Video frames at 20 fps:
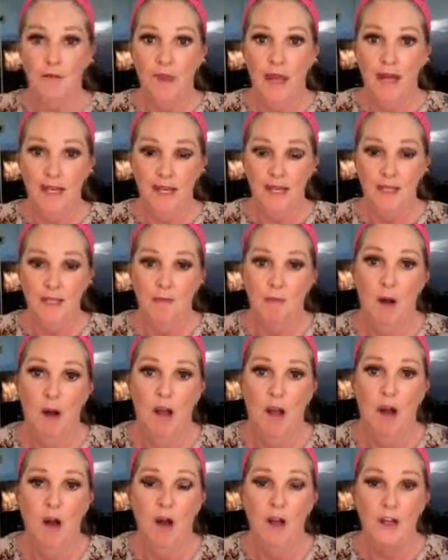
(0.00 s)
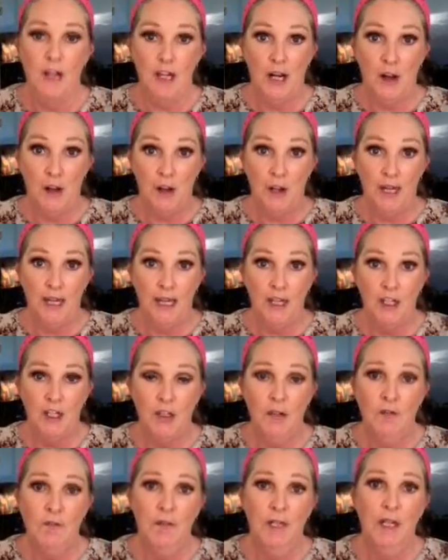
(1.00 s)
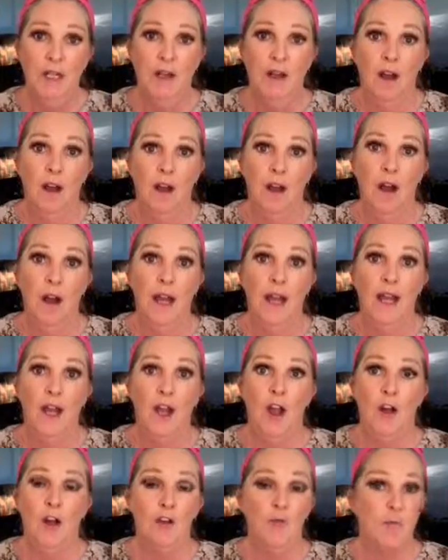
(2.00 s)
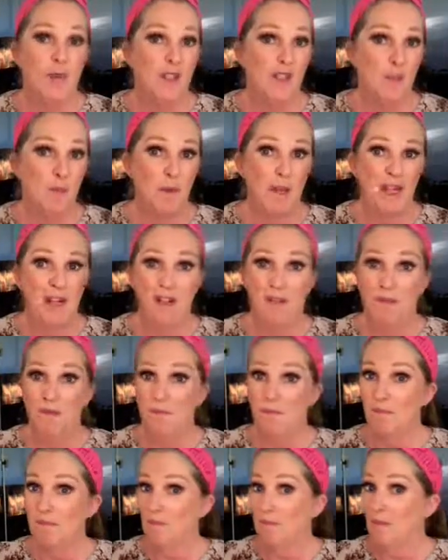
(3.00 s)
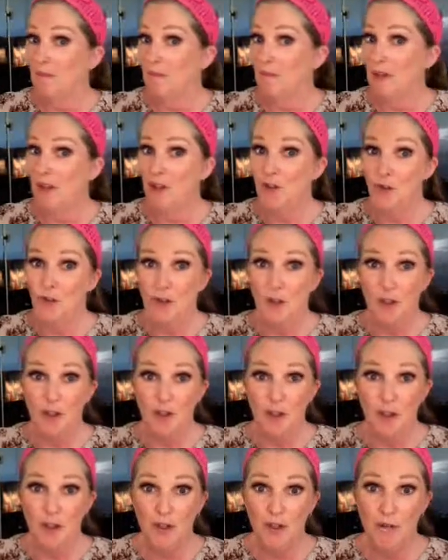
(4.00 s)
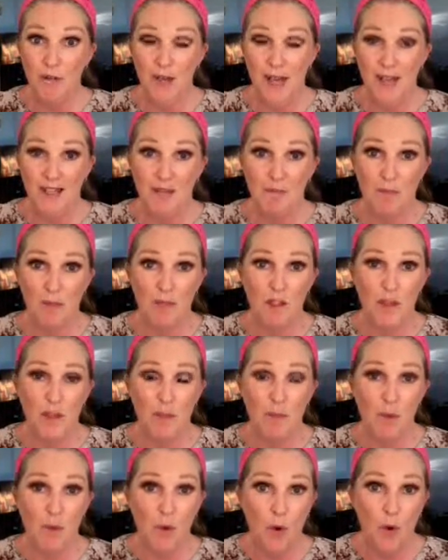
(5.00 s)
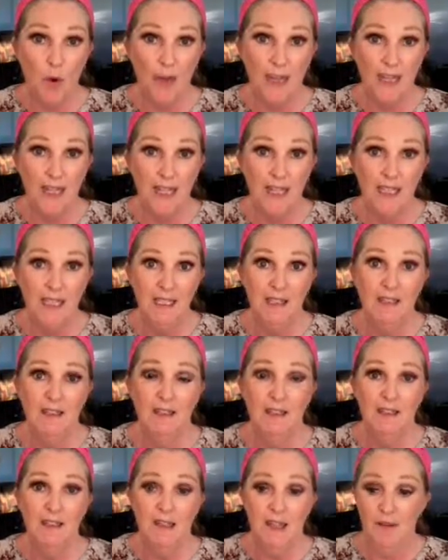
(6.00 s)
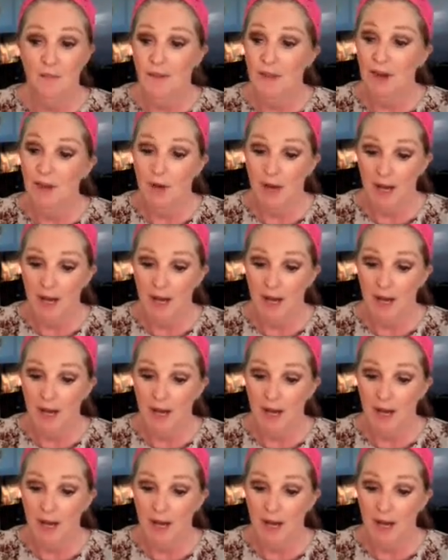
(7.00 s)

that is my eyeshadow collection. I hope it's been of interest to you, hasn't been too boring. If there are